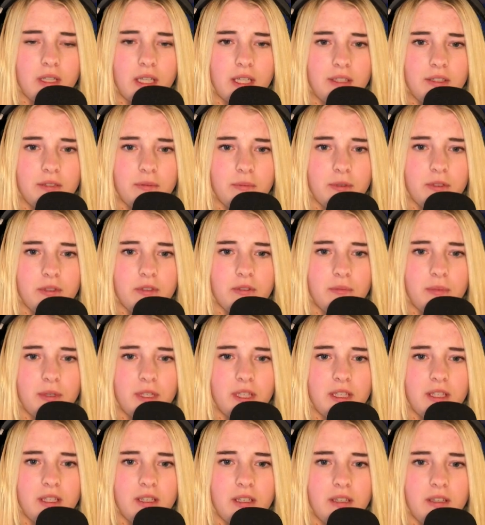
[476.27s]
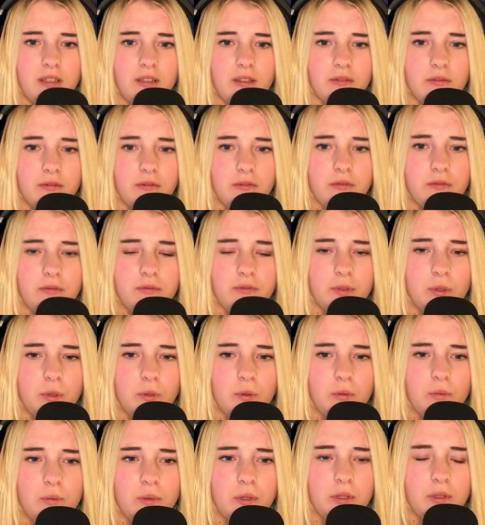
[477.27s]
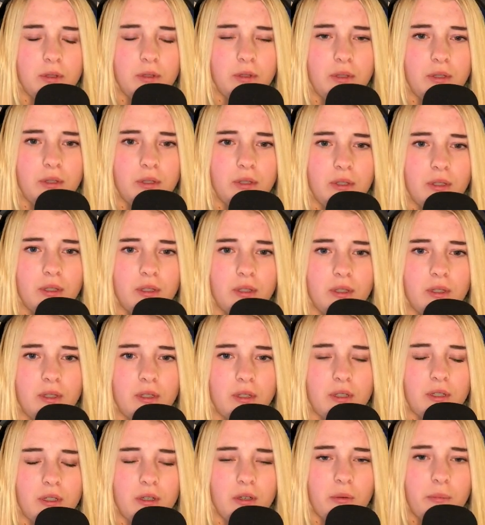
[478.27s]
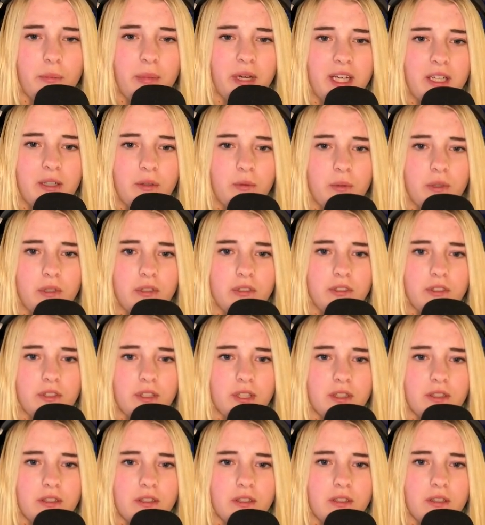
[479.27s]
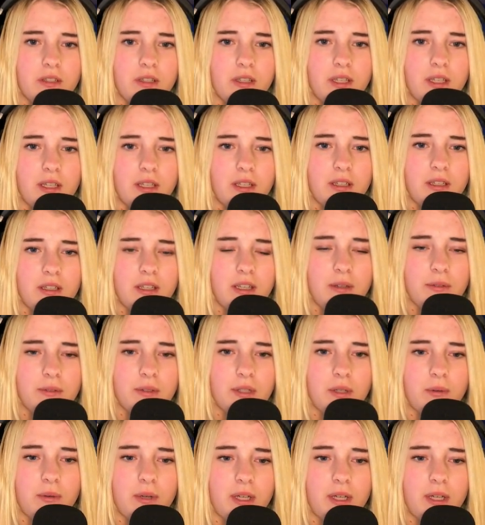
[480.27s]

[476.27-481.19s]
Okay, it's supposed to be forward or backwards it's, uh, and left and